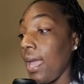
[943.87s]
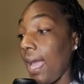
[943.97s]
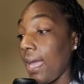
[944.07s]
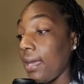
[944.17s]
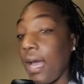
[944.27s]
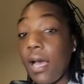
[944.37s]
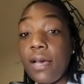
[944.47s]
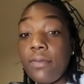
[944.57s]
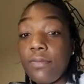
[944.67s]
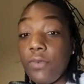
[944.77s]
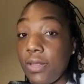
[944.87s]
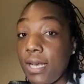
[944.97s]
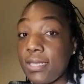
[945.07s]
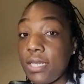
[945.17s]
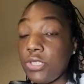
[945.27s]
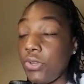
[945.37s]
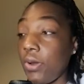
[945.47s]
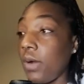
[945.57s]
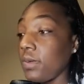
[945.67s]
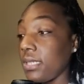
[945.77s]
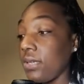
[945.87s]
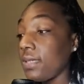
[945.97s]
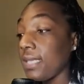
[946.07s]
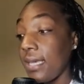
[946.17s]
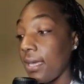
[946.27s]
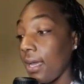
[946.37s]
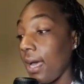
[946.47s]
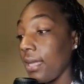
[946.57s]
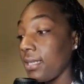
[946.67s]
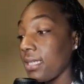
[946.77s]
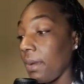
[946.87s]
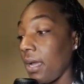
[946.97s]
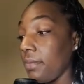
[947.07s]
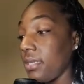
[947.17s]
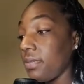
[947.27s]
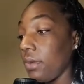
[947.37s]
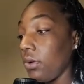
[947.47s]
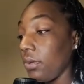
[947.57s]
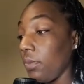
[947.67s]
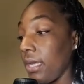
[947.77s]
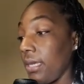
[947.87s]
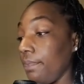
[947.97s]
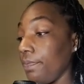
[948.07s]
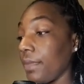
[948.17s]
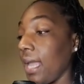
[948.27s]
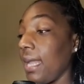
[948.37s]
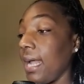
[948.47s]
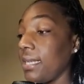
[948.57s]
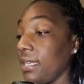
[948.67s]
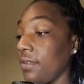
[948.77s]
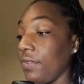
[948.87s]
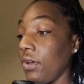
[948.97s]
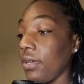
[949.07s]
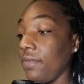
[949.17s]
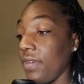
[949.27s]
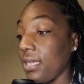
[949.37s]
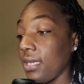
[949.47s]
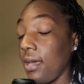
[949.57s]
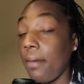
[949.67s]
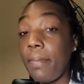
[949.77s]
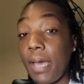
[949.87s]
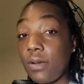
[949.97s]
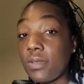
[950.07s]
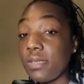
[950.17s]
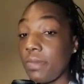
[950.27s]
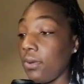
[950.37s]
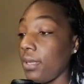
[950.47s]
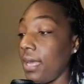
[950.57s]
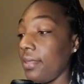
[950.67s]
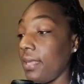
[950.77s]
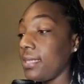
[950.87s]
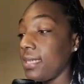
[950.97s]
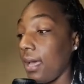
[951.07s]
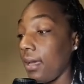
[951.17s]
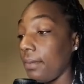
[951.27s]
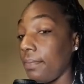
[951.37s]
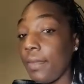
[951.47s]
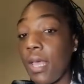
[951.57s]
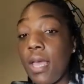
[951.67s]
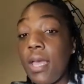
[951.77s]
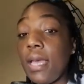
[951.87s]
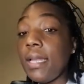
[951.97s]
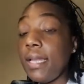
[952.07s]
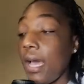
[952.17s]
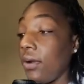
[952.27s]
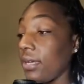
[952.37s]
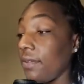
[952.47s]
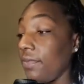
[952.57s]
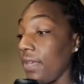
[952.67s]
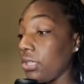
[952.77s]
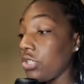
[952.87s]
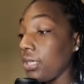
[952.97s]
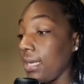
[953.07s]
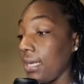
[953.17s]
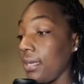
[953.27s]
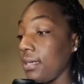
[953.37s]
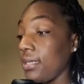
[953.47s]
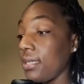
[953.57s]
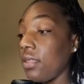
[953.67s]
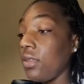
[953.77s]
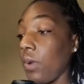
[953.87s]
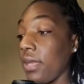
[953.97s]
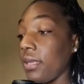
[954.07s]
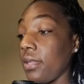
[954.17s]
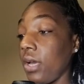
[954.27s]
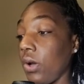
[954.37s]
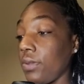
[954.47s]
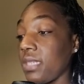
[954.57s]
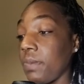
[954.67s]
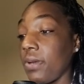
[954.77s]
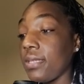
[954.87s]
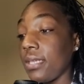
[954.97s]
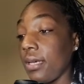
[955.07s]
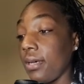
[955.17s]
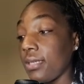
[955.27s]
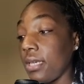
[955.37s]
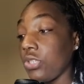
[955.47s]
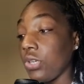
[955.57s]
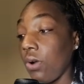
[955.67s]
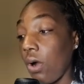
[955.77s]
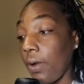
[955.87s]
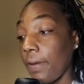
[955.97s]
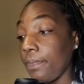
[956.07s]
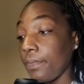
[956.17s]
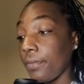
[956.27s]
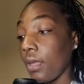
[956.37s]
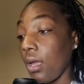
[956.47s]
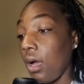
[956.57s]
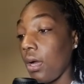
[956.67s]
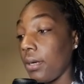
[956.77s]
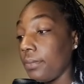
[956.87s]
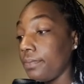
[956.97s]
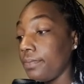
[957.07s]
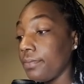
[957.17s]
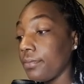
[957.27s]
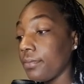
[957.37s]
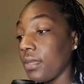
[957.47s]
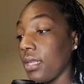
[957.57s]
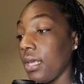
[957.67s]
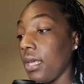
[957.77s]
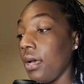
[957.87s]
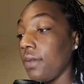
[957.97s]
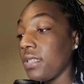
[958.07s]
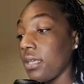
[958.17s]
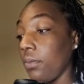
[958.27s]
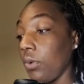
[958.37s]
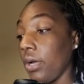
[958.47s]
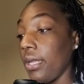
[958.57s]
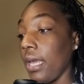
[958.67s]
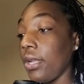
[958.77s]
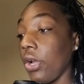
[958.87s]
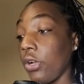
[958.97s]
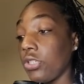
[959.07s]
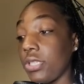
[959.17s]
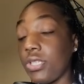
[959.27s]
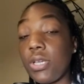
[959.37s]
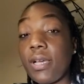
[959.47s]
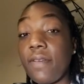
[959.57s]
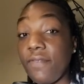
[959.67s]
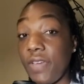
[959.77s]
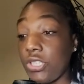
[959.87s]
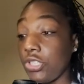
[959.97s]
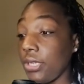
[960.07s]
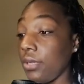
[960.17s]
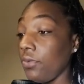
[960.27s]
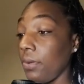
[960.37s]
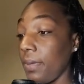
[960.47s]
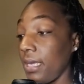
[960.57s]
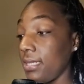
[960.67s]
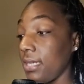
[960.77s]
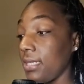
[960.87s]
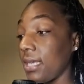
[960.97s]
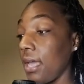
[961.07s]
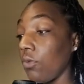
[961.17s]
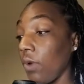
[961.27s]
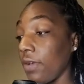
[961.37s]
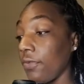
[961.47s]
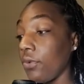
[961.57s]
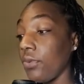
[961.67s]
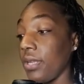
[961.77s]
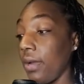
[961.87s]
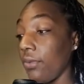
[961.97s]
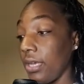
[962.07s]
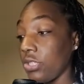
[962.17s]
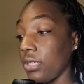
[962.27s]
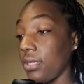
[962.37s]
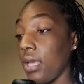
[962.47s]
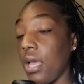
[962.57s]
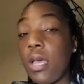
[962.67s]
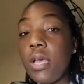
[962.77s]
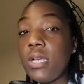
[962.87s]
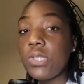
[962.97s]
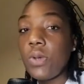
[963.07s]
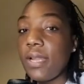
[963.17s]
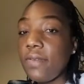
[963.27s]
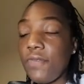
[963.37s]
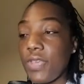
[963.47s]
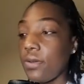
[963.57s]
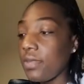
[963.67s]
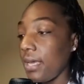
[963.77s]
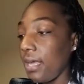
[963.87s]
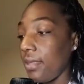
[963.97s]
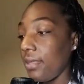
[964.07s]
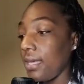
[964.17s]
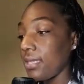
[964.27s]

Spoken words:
And I realized that, I was still seeking God despite me smoking weed. And I didn't feel convicted about smoking at that time. Now, conviction is the way that the Holy Spirit tugs at your heart of someone and urges confession, repentance, and rightful redirection. So I didn't feel that at that